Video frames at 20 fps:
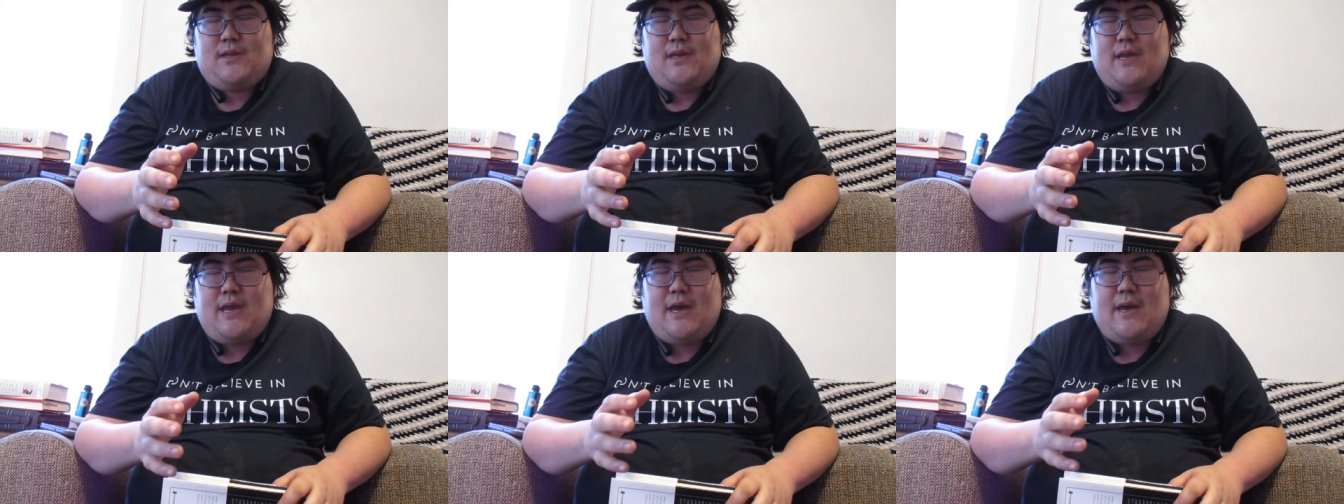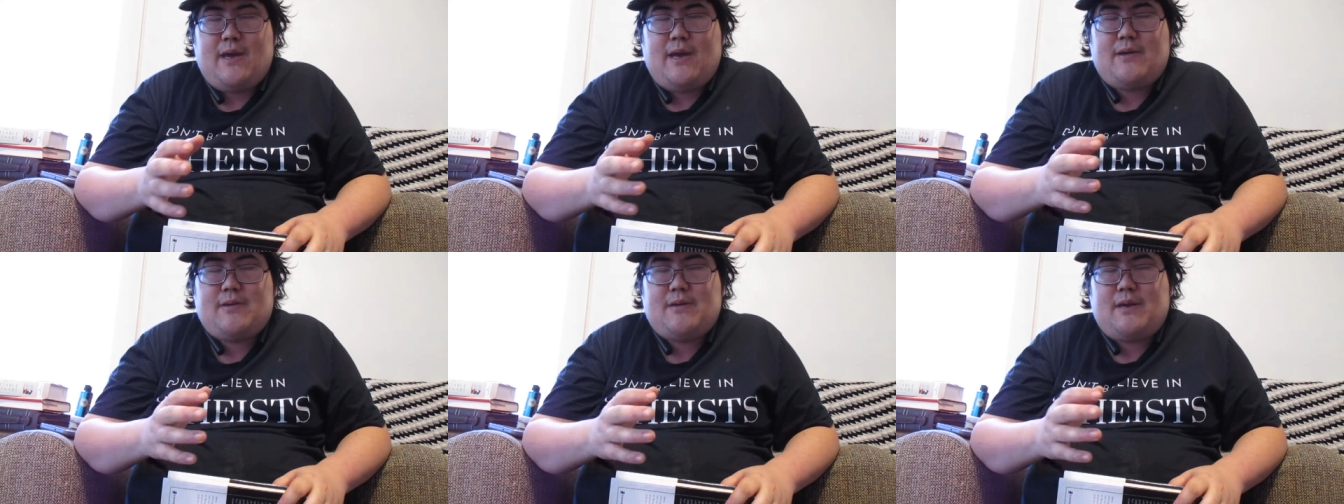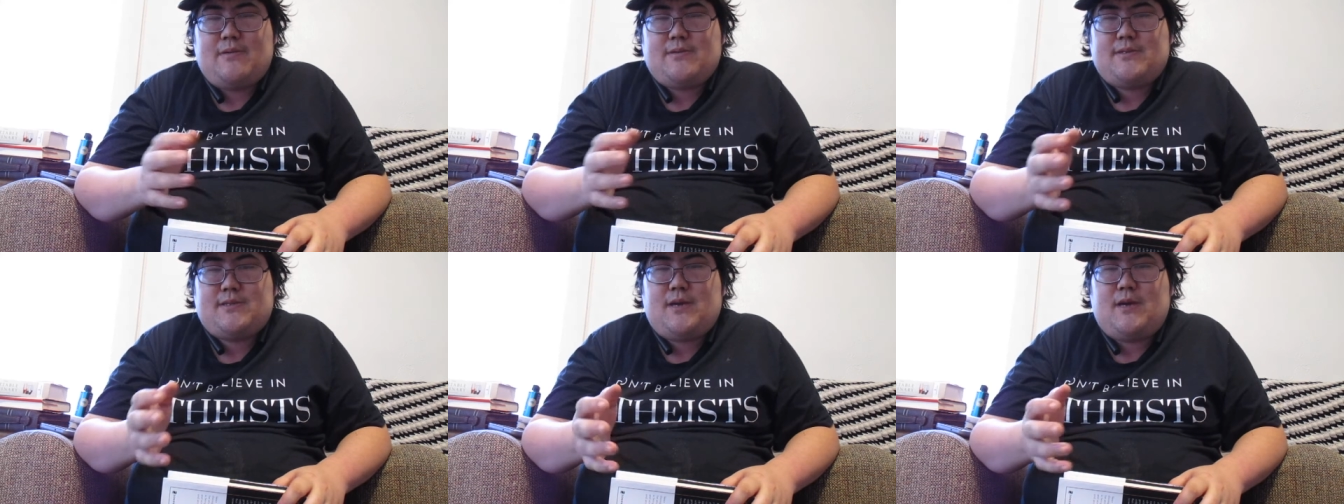
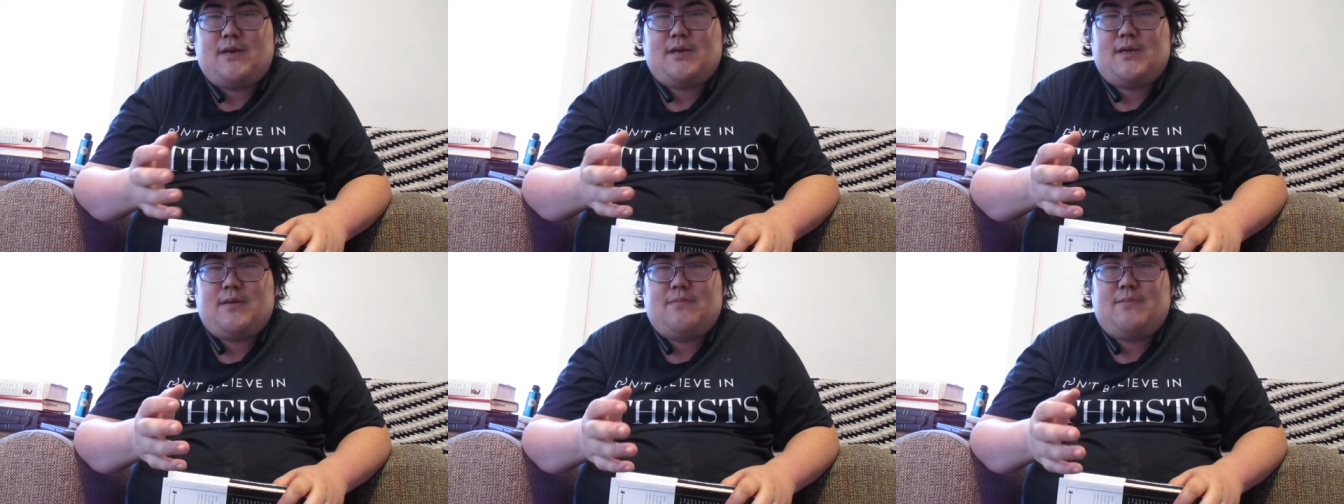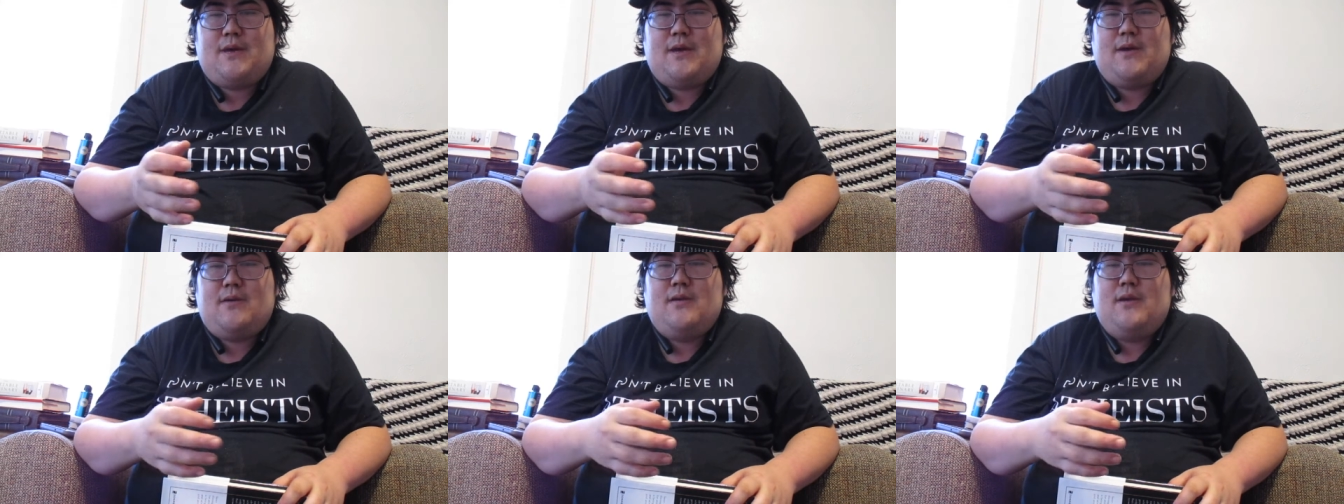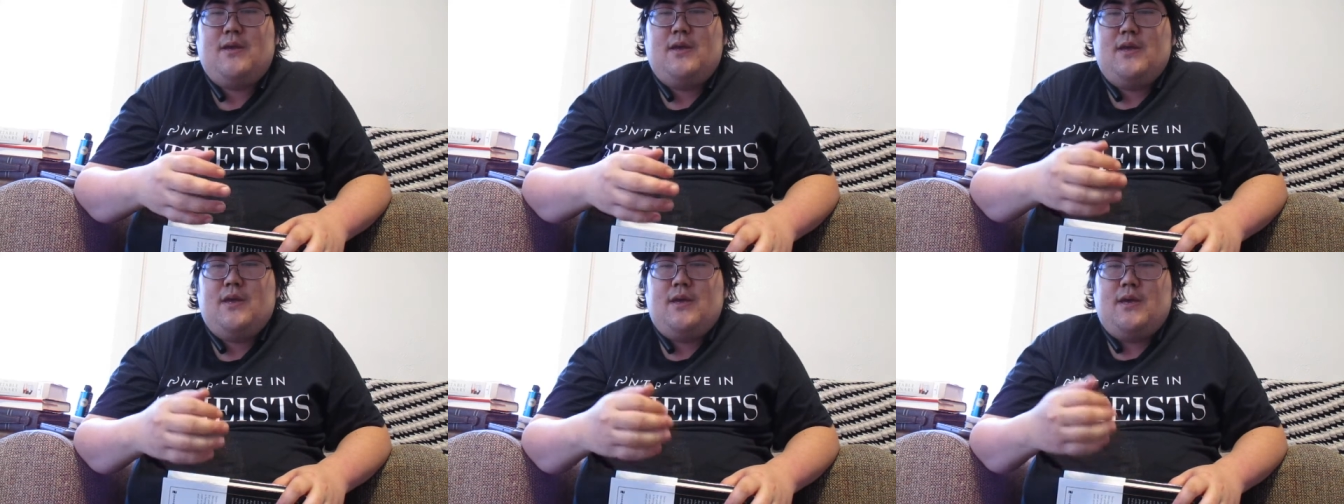was talking
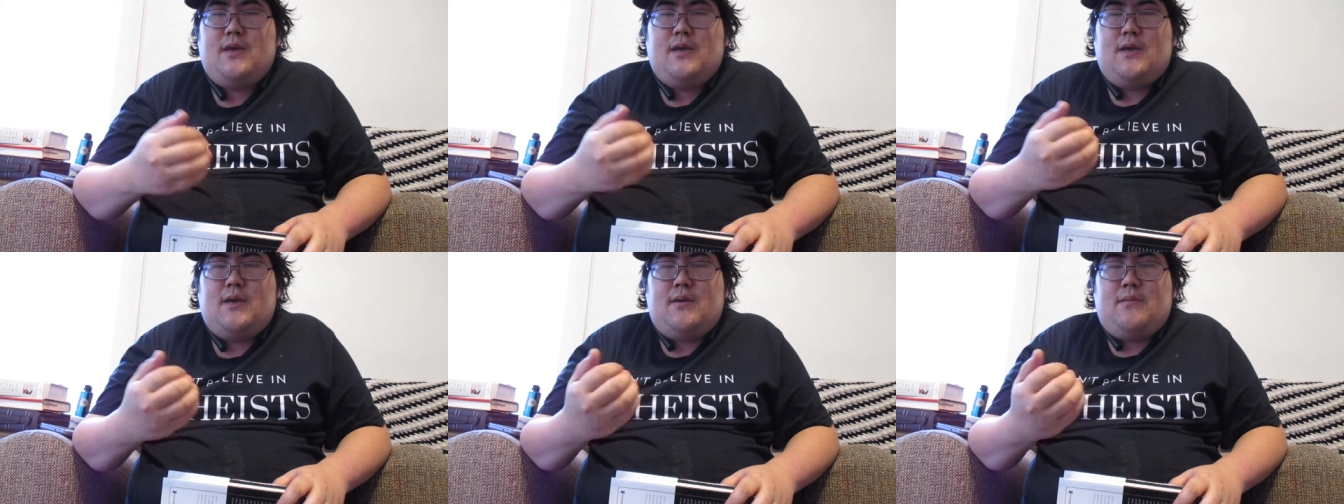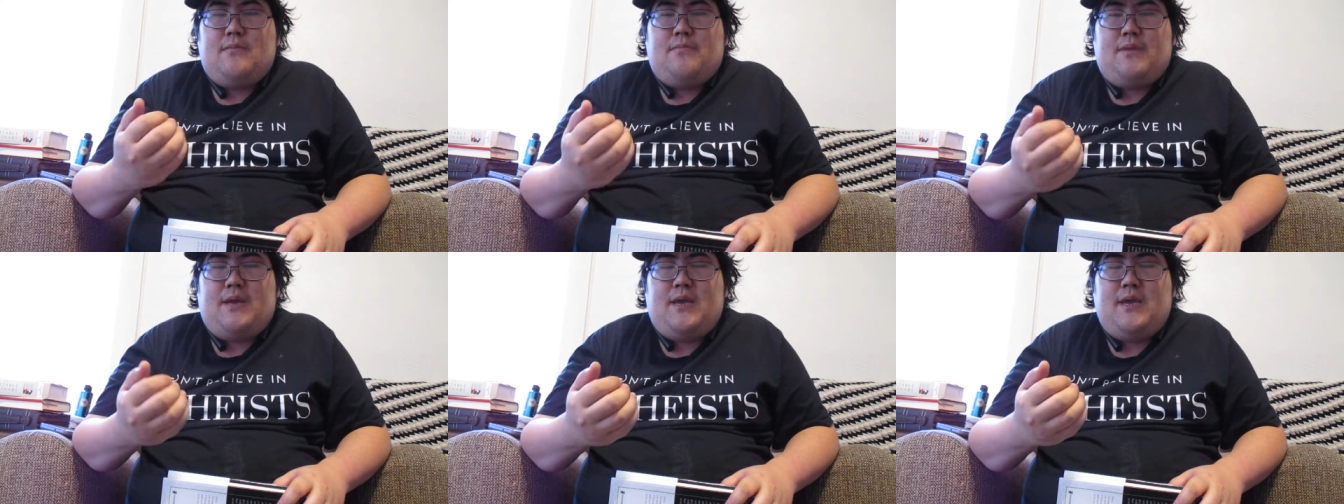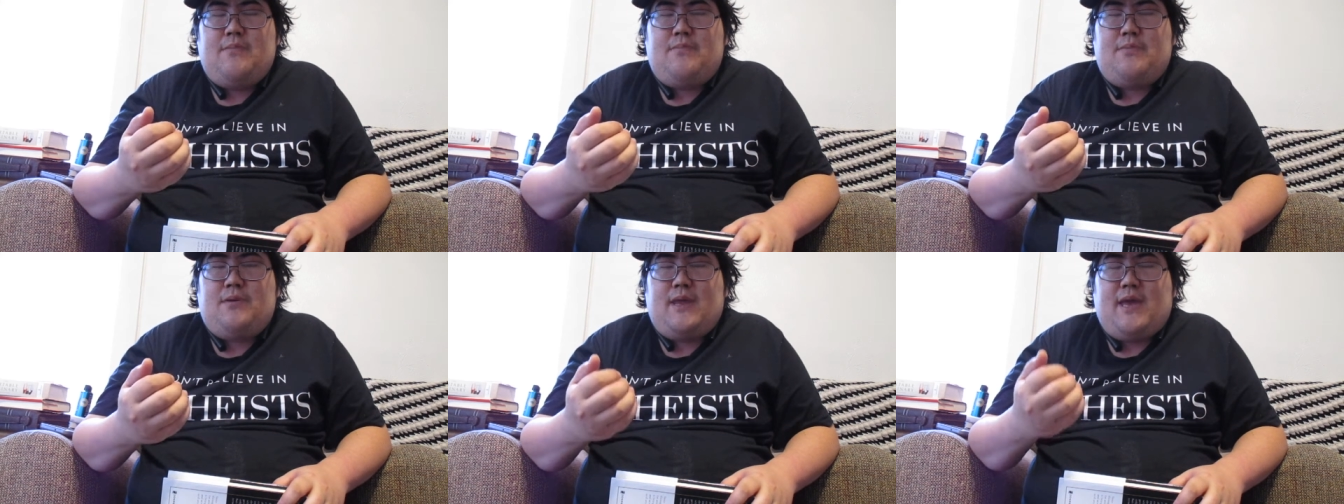about
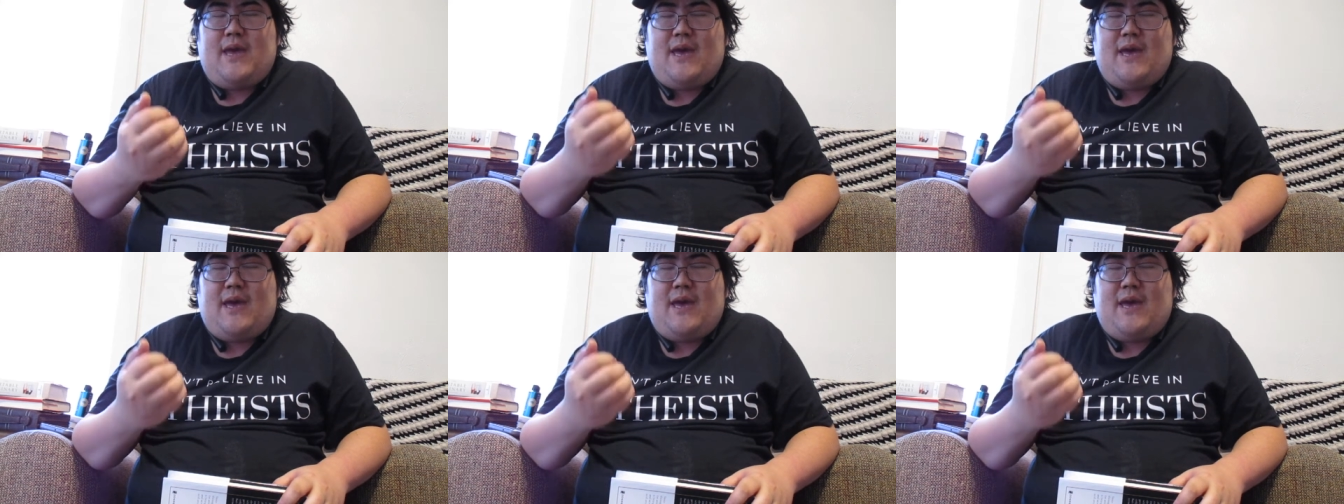people